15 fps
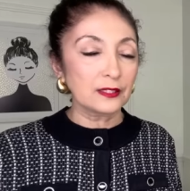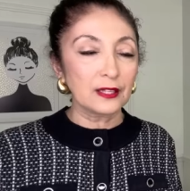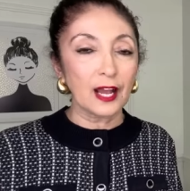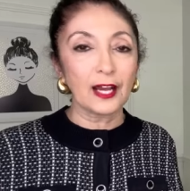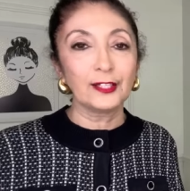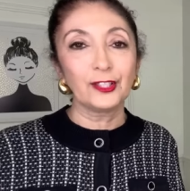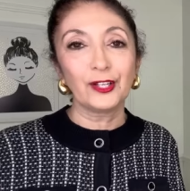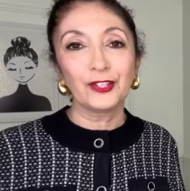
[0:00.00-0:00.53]

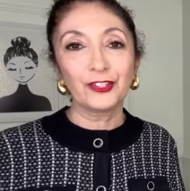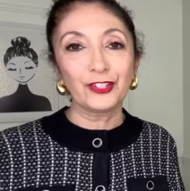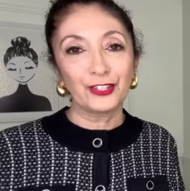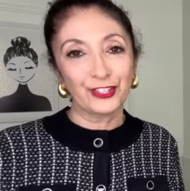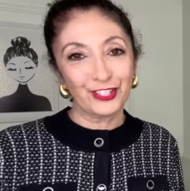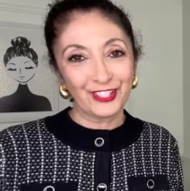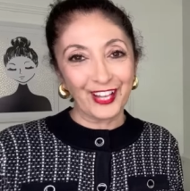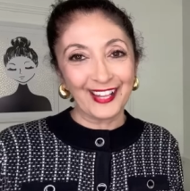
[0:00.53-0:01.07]
not they're
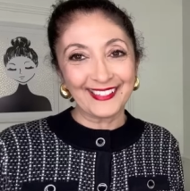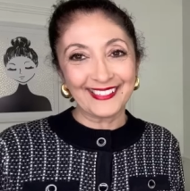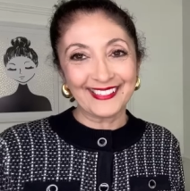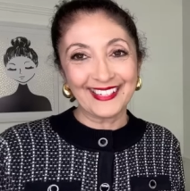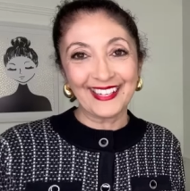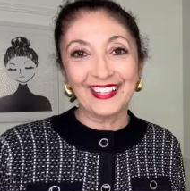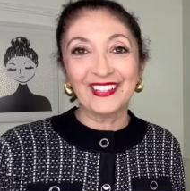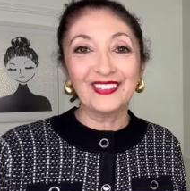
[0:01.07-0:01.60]
just not
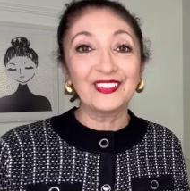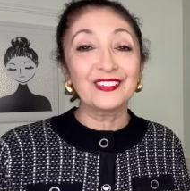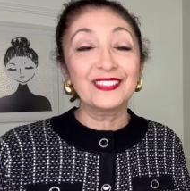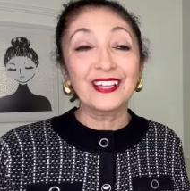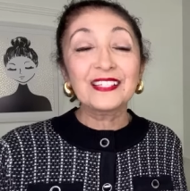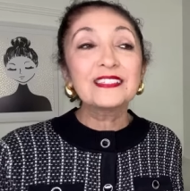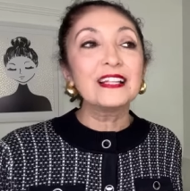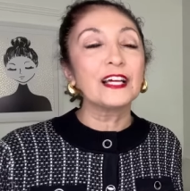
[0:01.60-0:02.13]
chic. They're
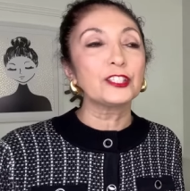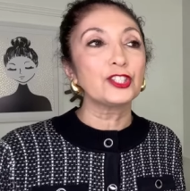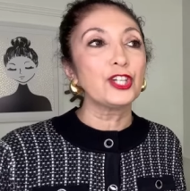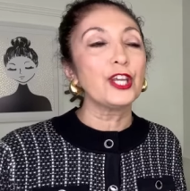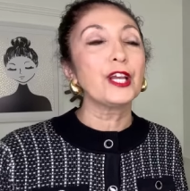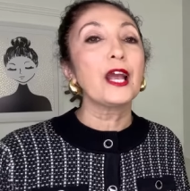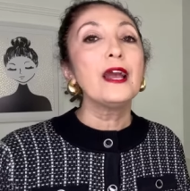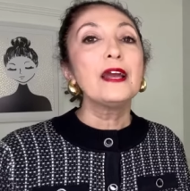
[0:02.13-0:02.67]
just not
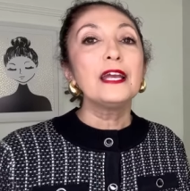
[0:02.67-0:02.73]
chic.